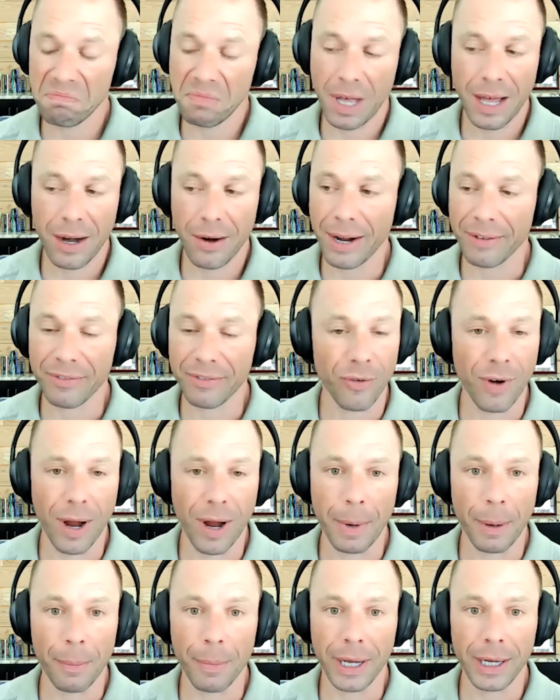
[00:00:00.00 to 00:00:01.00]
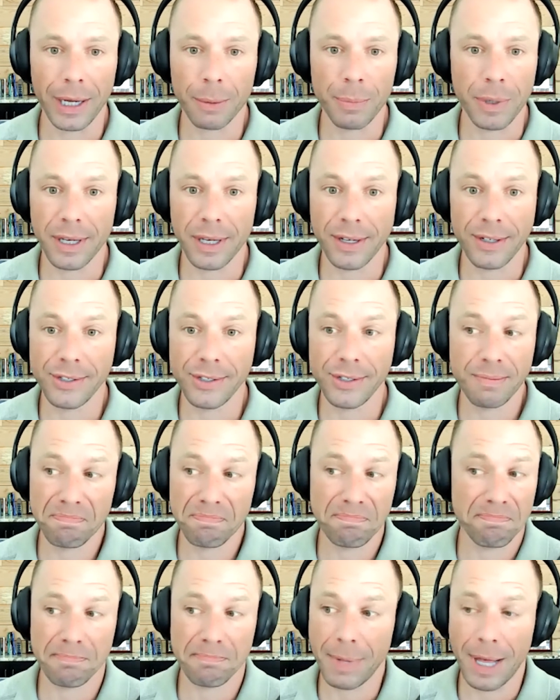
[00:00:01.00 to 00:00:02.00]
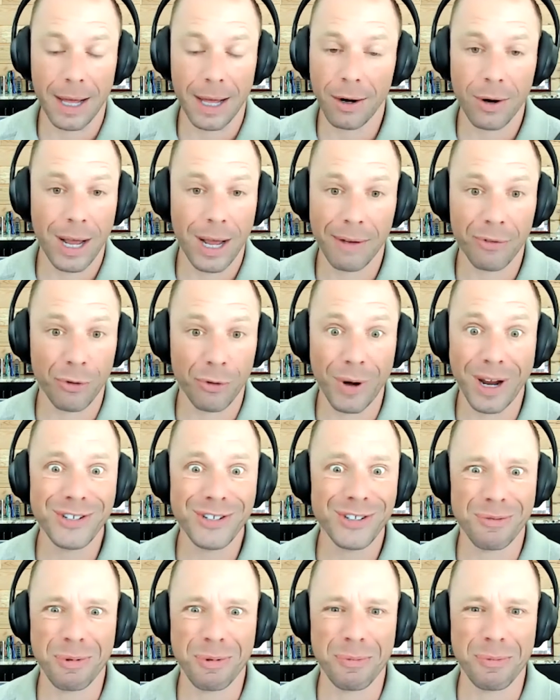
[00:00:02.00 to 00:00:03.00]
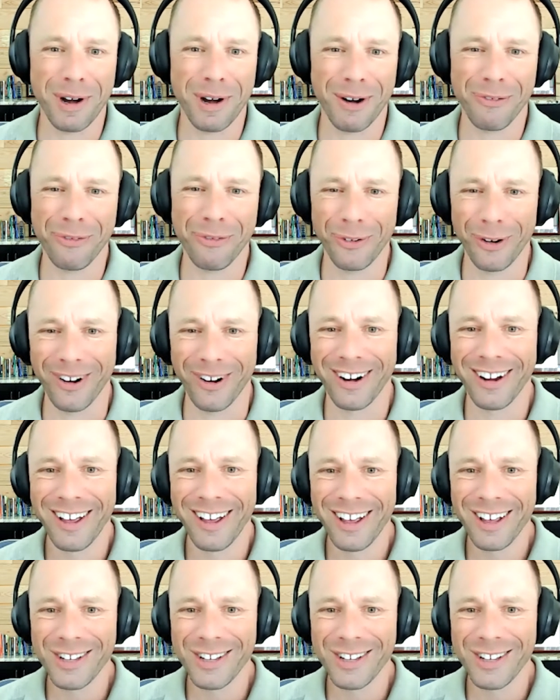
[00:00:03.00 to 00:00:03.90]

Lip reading: I don't have to ride my bike because I don't have a race to prepare for.